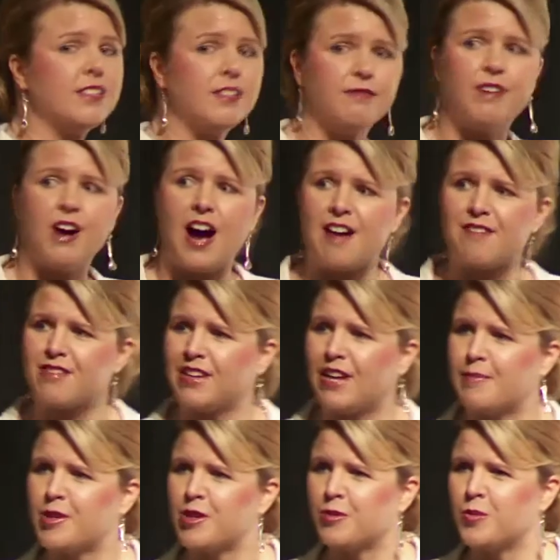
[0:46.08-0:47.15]
survive the
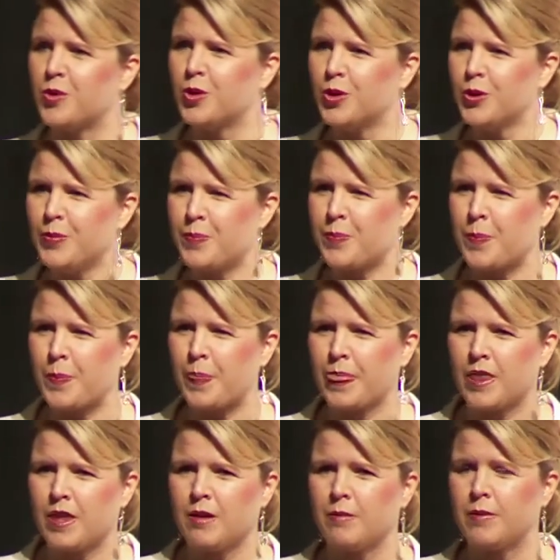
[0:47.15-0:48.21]
Lebanon War,
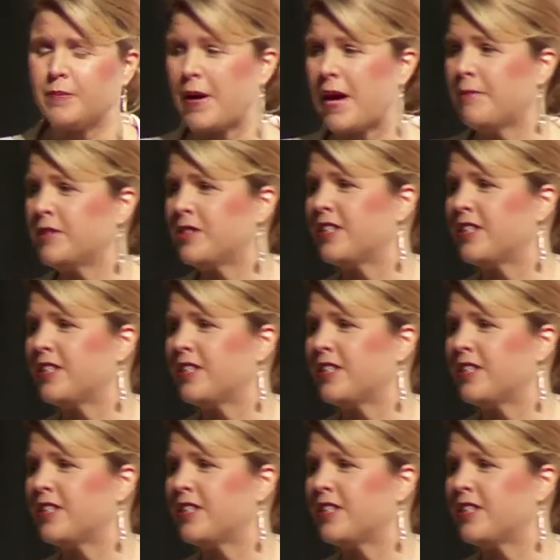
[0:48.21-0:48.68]
but be able